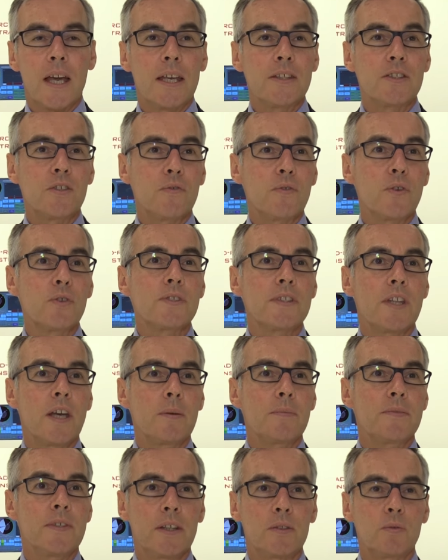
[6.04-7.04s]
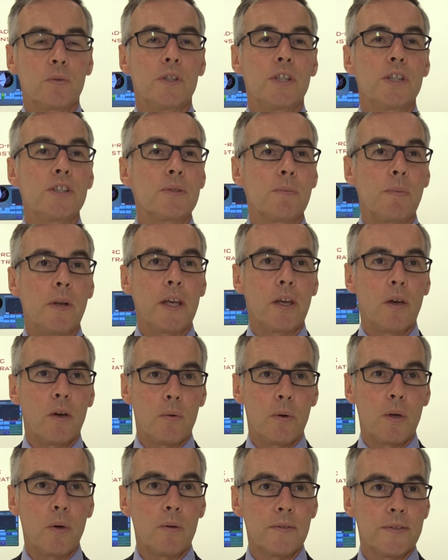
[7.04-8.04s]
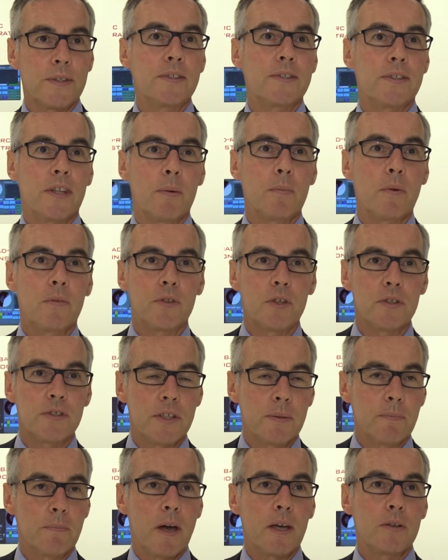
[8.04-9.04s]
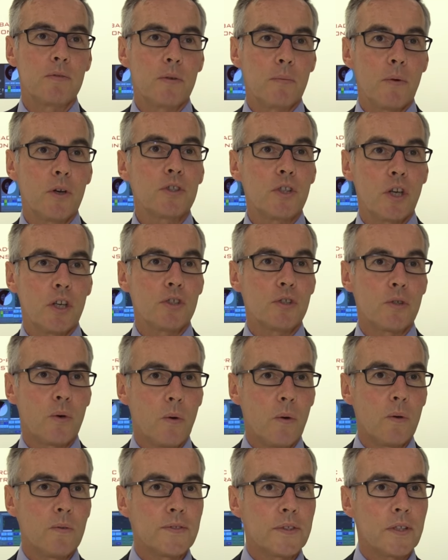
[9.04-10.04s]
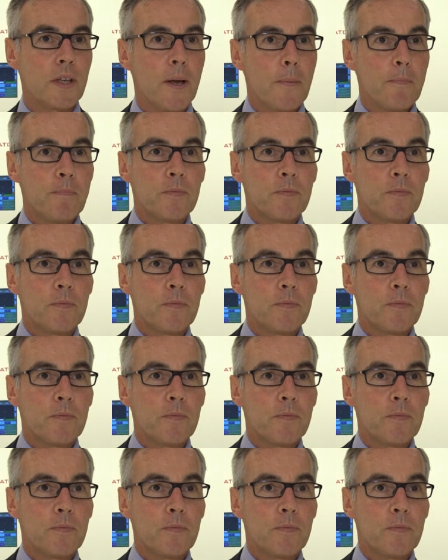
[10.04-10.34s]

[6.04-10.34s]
It's the first time that we display a real system of the Simbad remote controls.